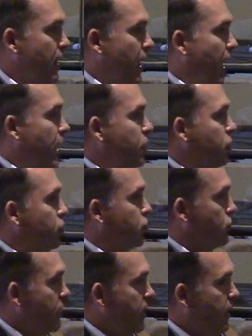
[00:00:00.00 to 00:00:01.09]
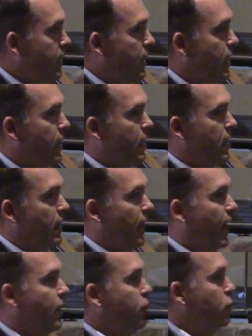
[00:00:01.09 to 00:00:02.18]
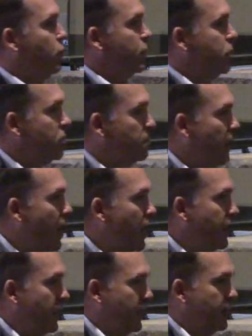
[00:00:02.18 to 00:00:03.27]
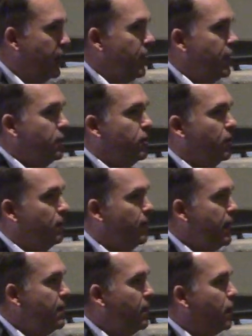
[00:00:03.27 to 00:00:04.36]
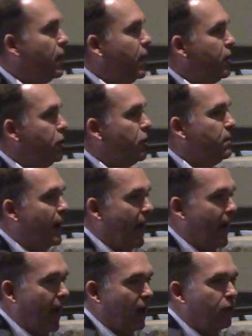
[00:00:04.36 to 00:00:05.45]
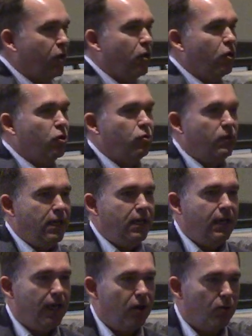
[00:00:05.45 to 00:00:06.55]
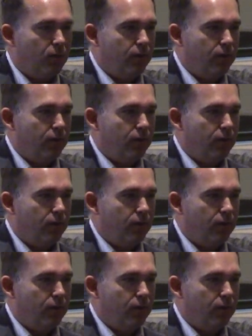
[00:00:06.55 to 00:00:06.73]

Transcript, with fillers: How you treated, how you responded to the people in your path who needed help.